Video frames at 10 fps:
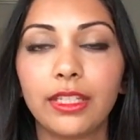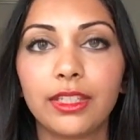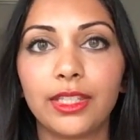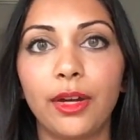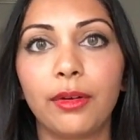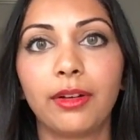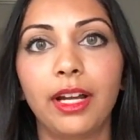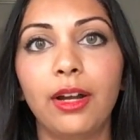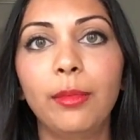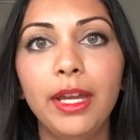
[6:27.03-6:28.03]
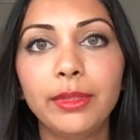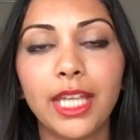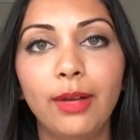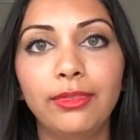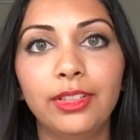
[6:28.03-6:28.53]
So I hope that was
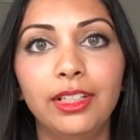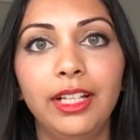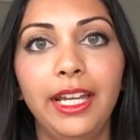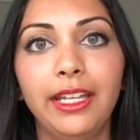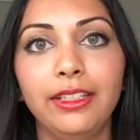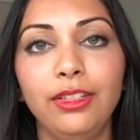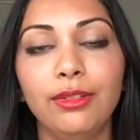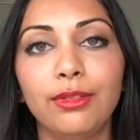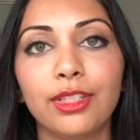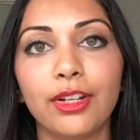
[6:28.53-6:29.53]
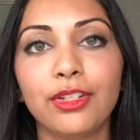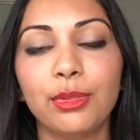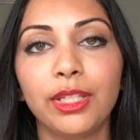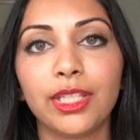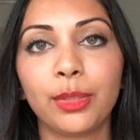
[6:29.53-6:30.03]
helpful and you start
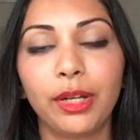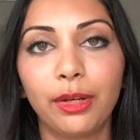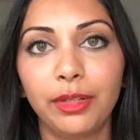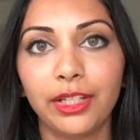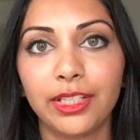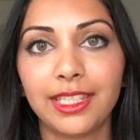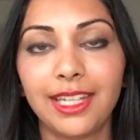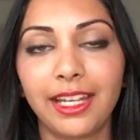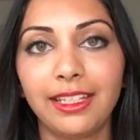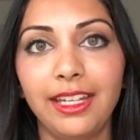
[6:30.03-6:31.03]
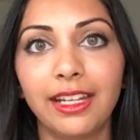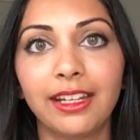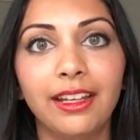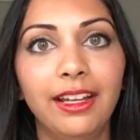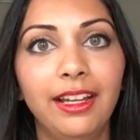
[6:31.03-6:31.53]
doing this quick coherence technique